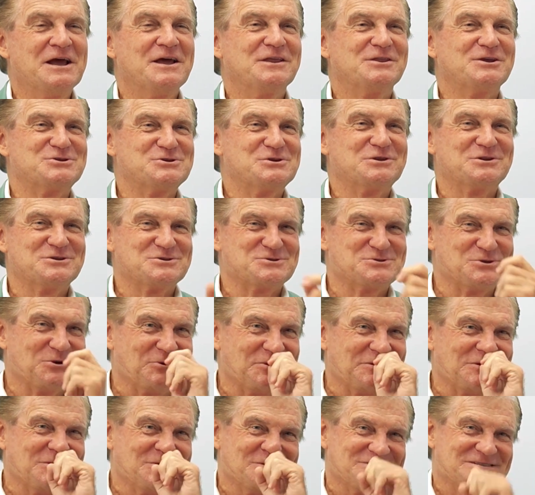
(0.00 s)
the, the
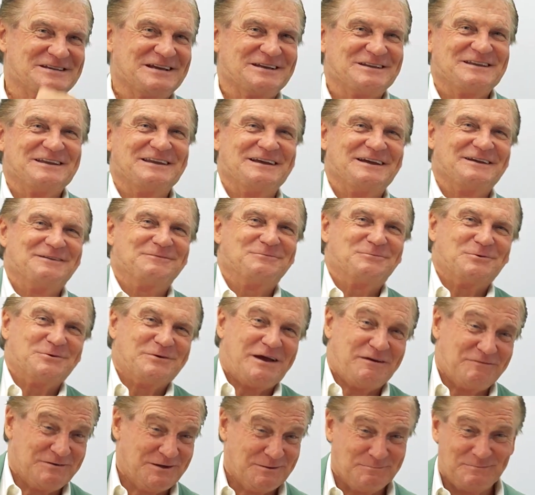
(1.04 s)
story you said, uh, we were
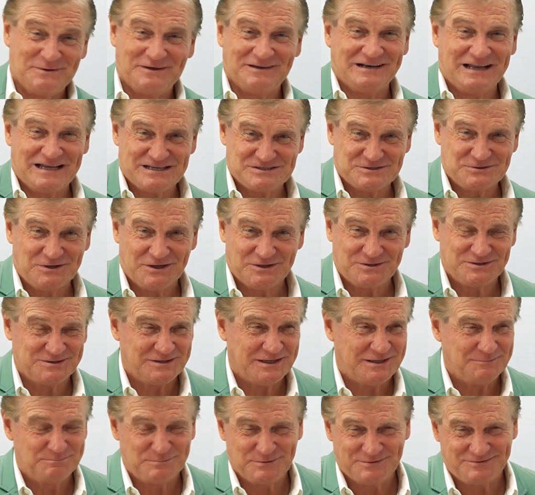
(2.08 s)
having a beer last night.
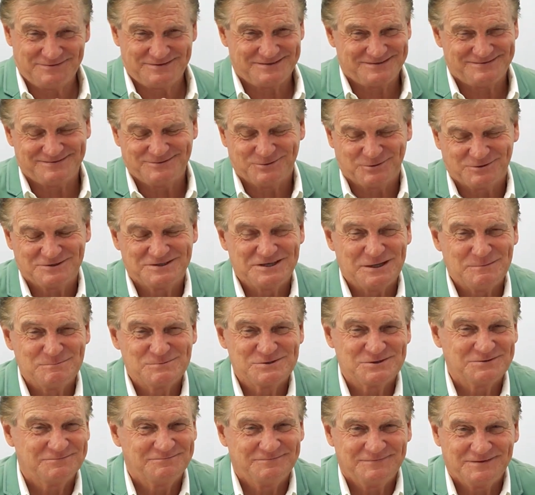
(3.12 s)
Dad, but look,
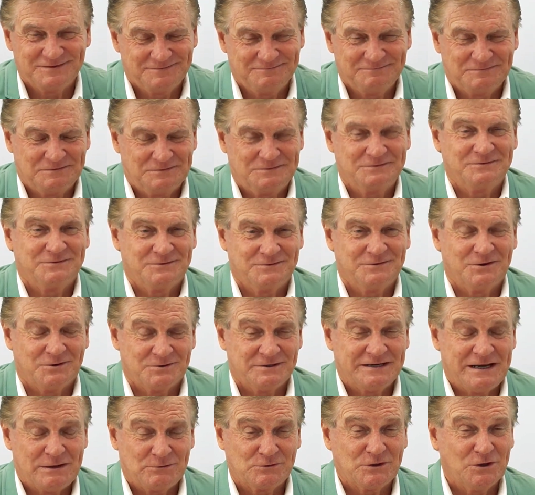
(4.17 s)
Tim's got
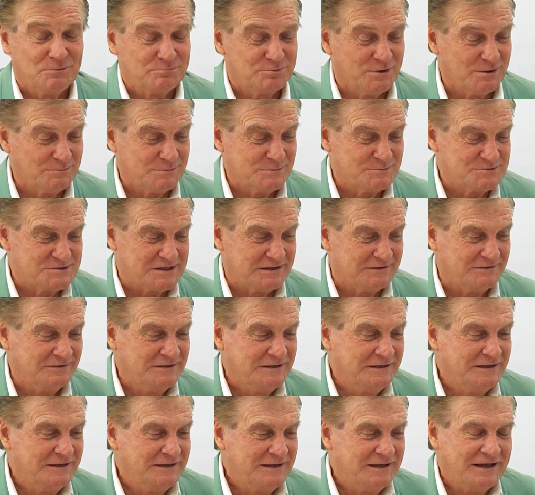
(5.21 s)
an alcohol problem, so
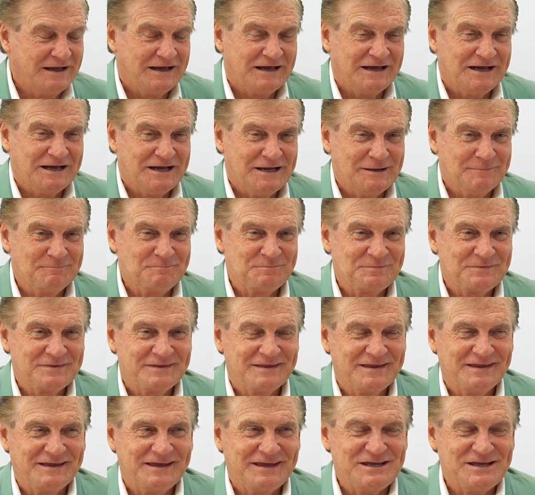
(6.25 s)
um,